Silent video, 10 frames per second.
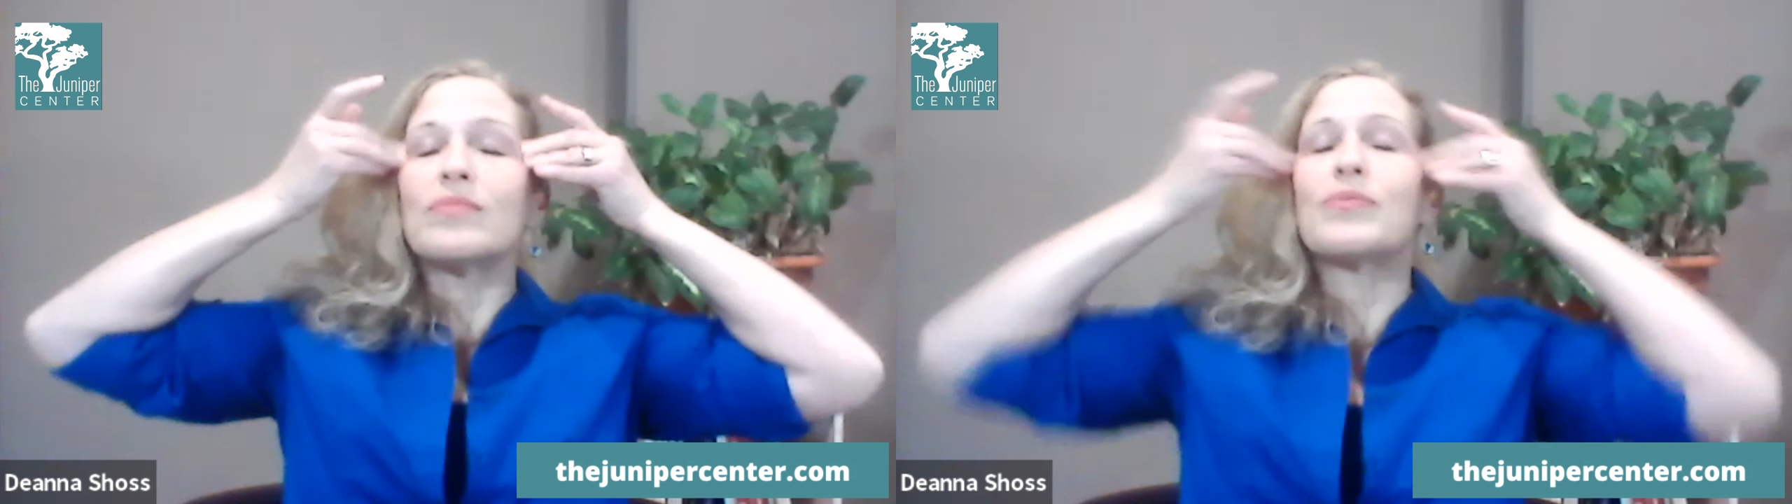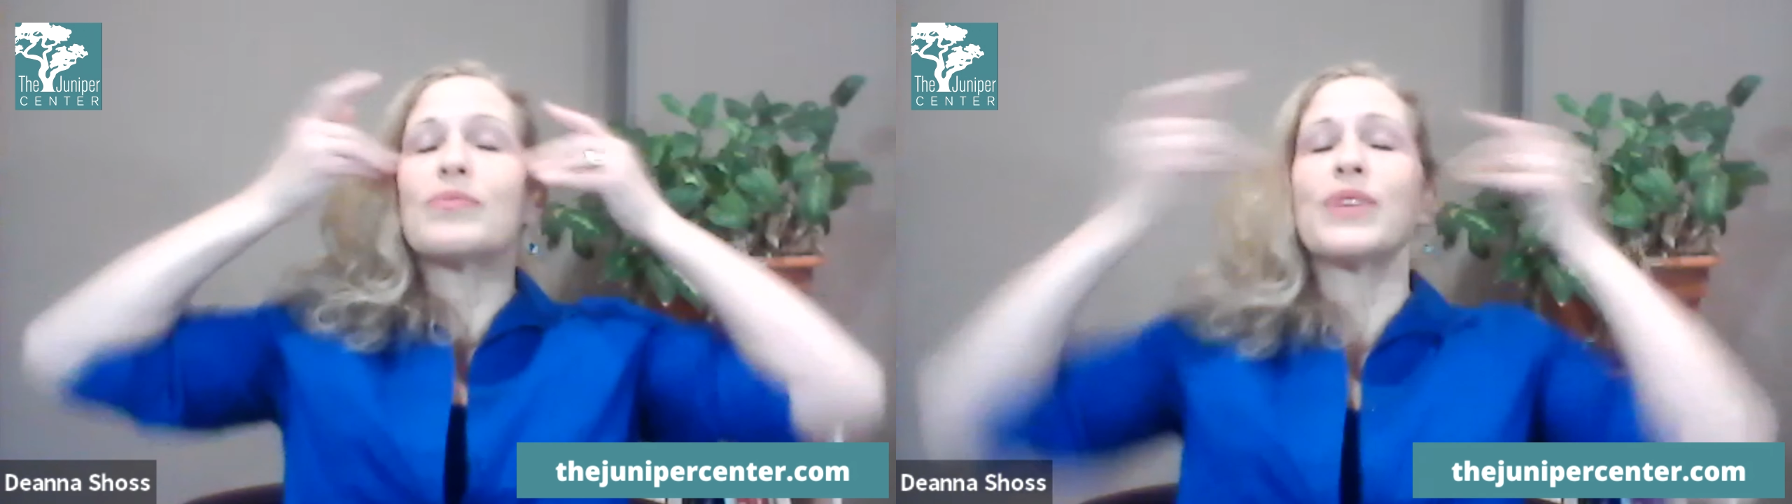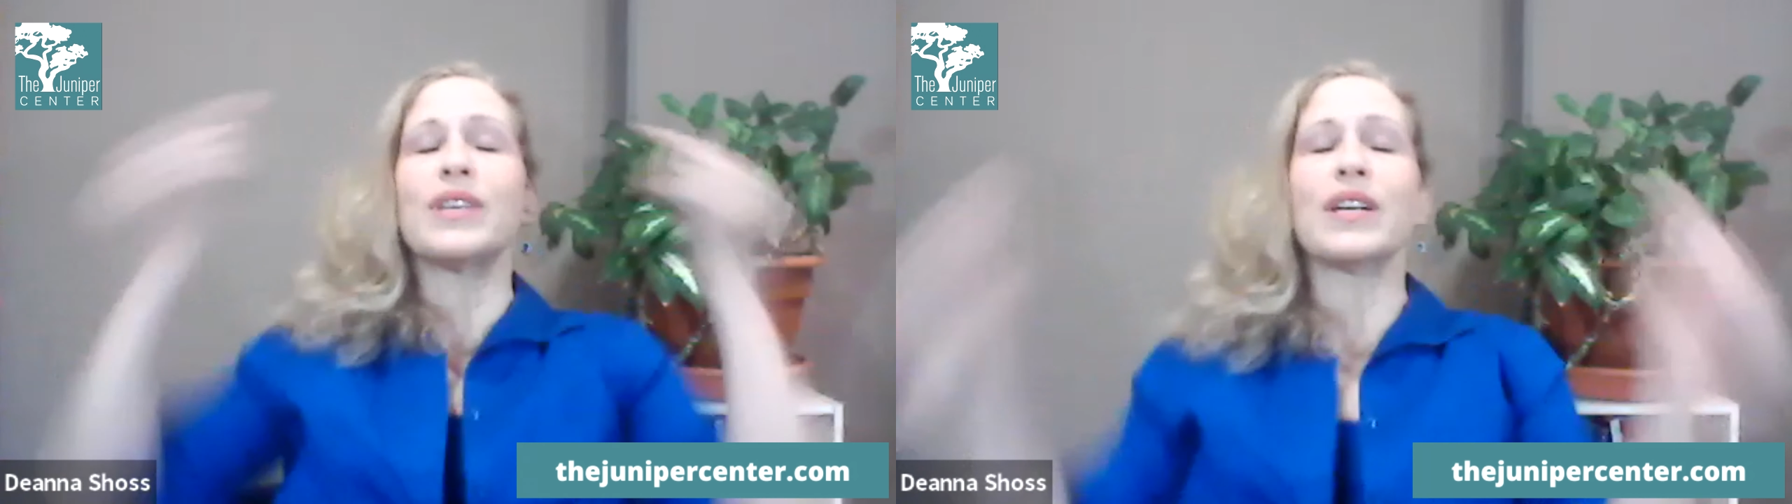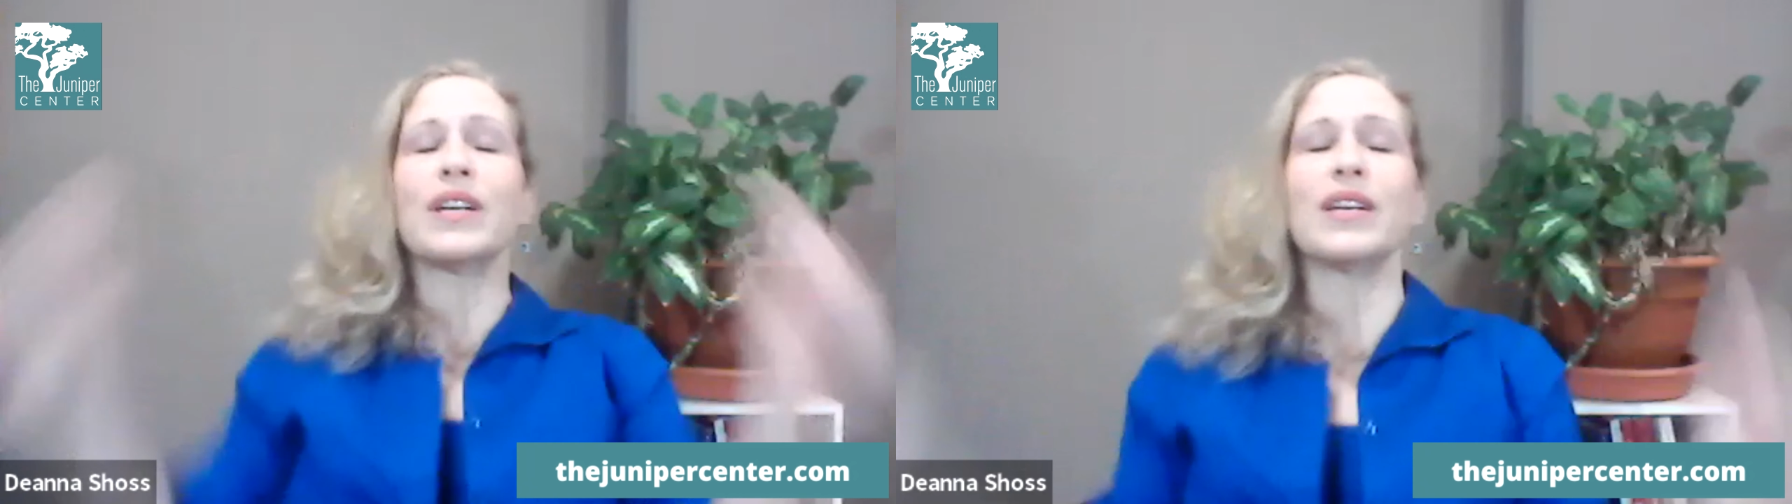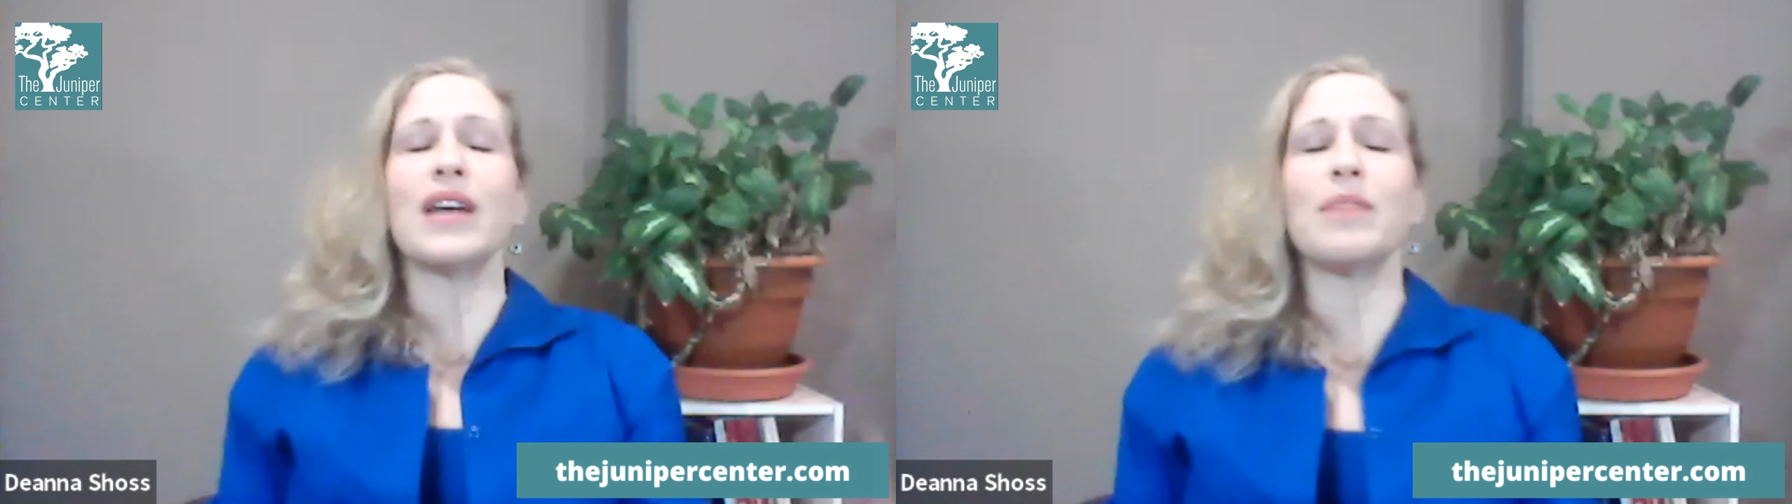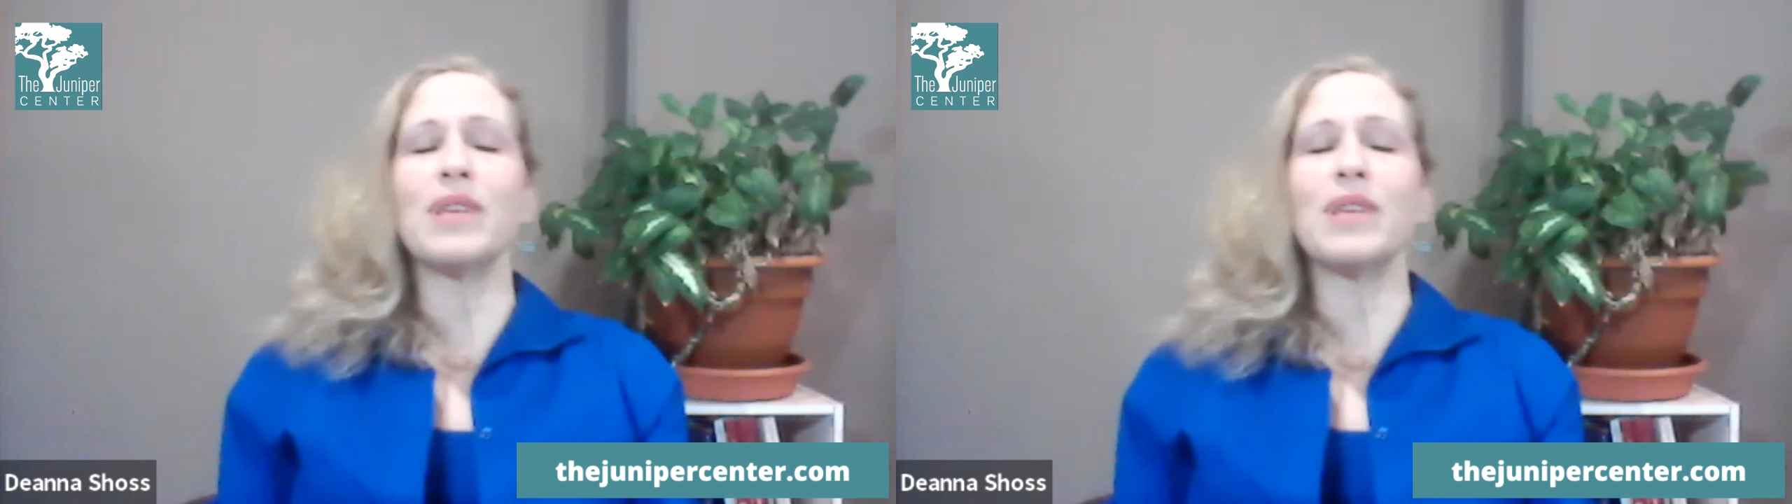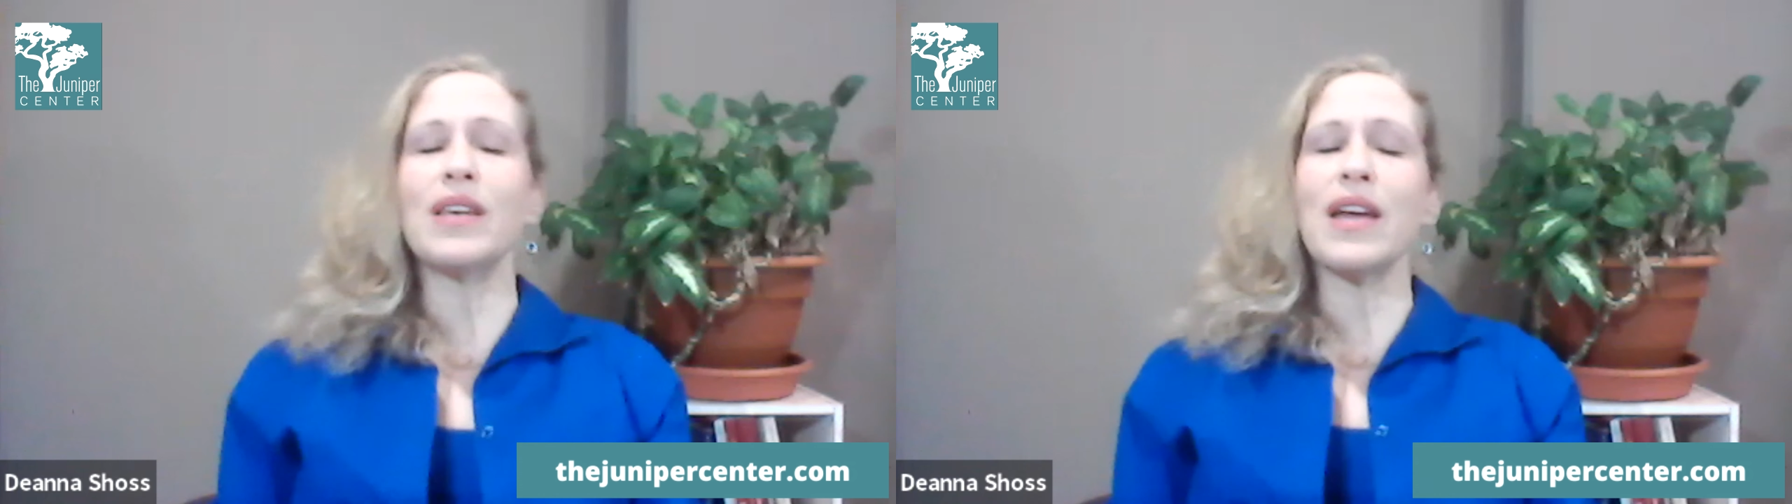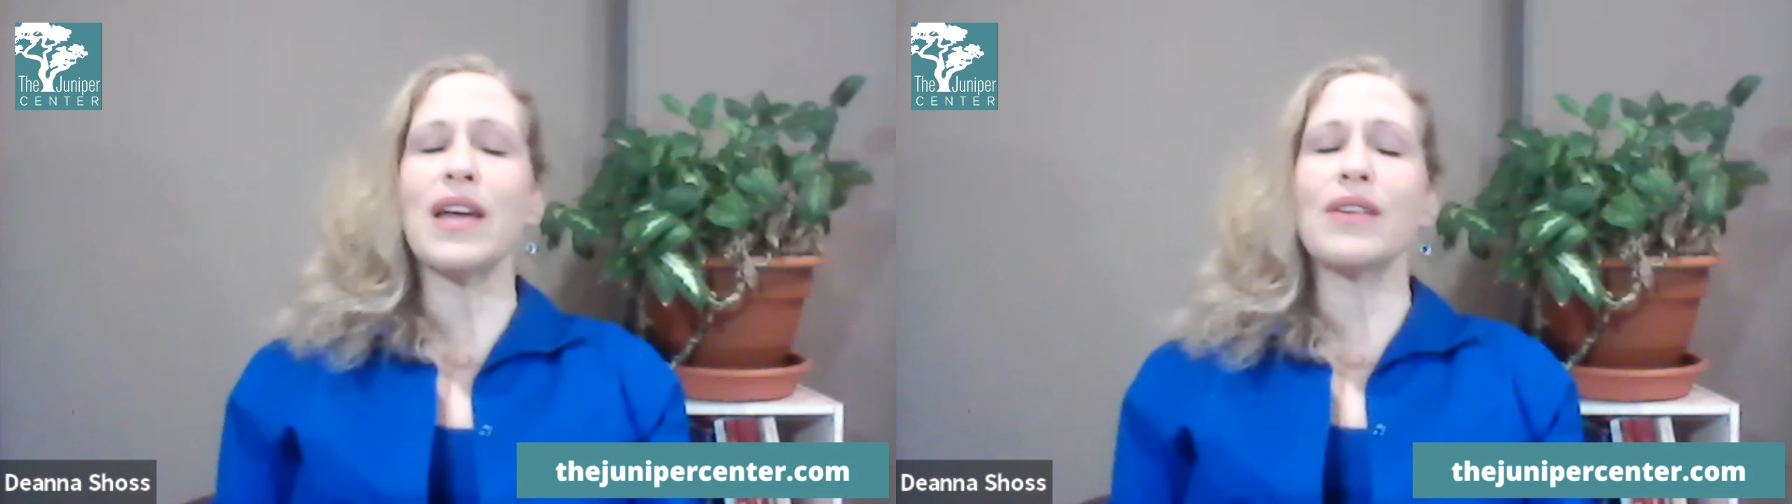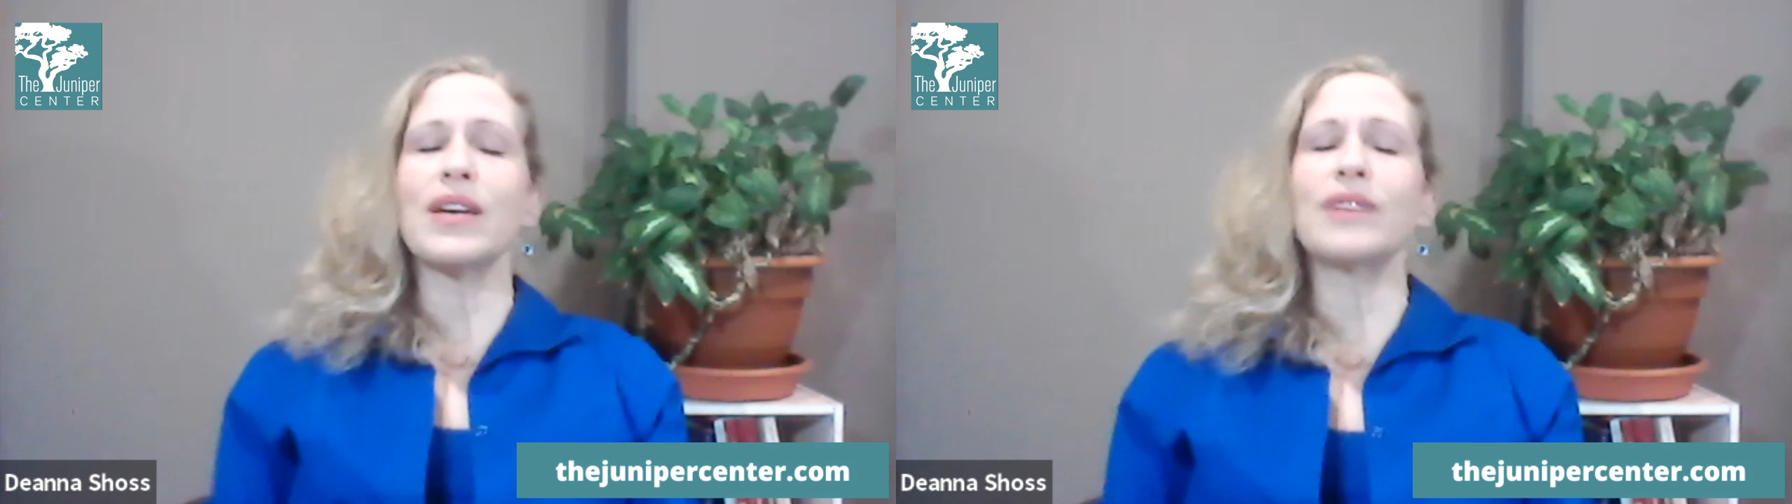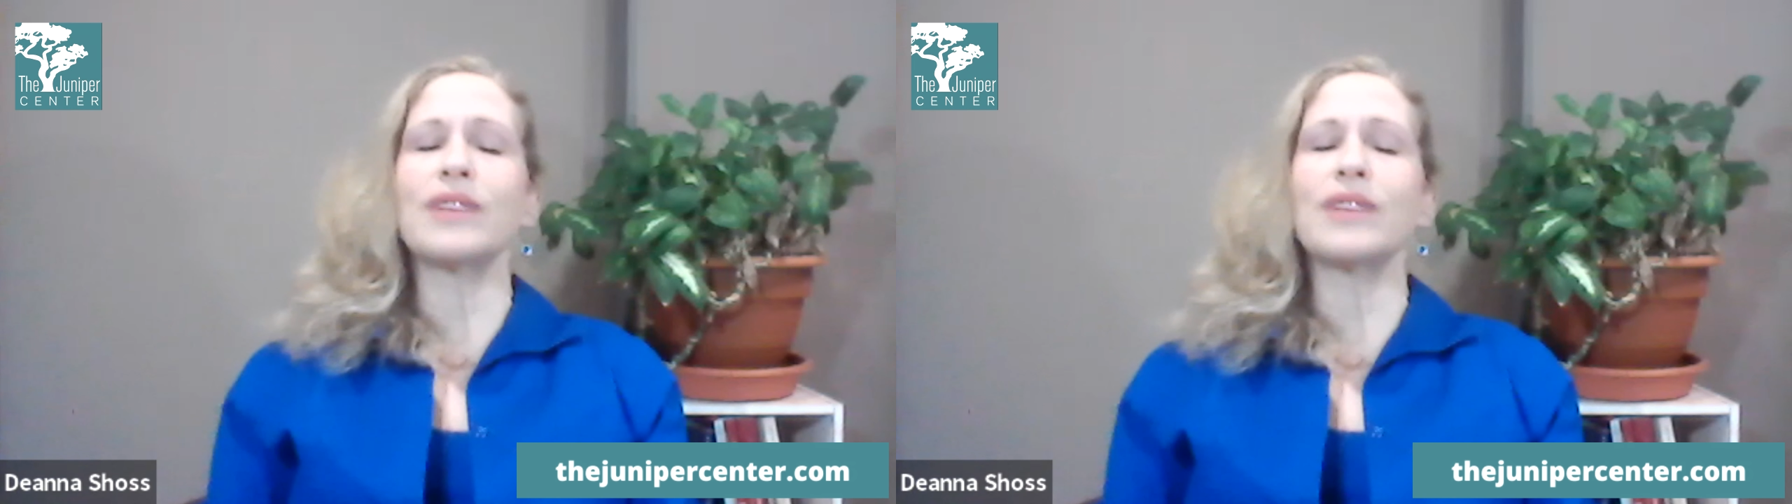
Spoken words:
Breathing in, I am inhaling.